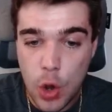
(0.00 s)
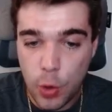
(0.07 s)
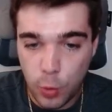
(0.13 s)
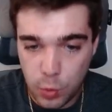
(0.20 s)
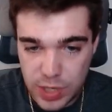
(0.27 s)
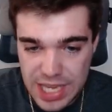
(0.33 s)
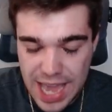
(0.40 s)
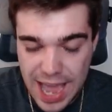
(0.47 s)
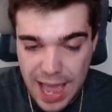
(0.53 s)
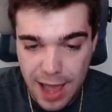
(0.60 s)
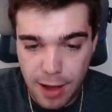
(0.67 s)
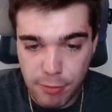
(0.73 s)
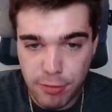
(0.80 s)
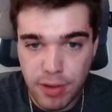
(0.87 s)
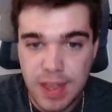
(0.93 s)
we
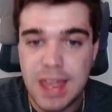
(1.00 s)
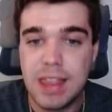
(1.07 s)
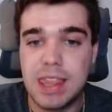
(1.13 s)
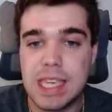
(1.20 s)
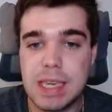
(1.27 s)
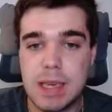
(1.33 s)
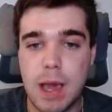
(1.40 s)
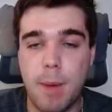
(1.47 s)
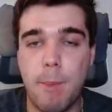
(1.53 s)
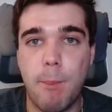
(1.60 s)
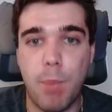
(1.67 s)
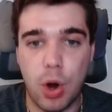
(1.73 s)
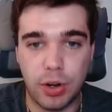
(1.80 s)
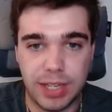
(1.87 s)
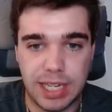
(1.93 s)
have the
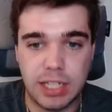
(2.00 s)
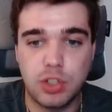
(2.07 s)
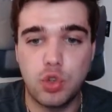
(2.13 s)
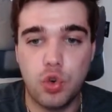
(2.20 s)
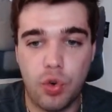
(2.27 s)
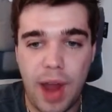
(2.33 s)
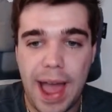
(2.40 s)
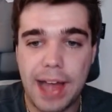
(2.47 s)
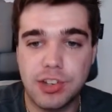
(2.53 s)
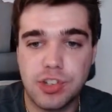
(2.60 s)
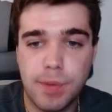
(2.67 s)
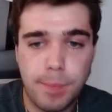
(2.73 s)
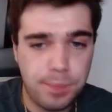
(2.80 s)
market crash.